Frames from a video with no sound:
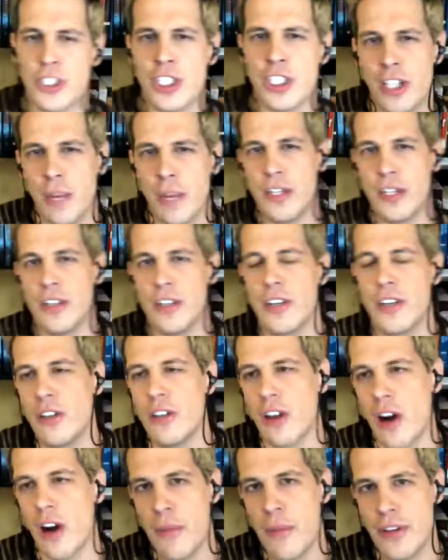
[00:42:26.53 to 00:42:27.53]
I mean,
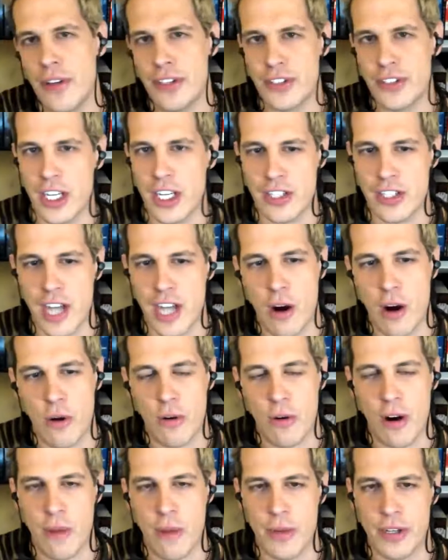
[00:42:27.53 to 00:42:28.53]
look, I'm at the stage
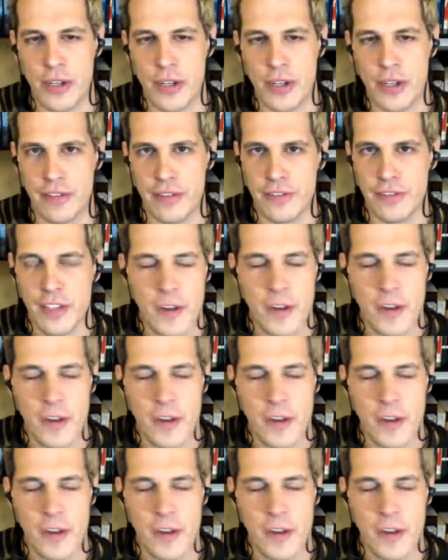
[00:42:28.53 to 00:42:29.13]
now, I'm in a kind of,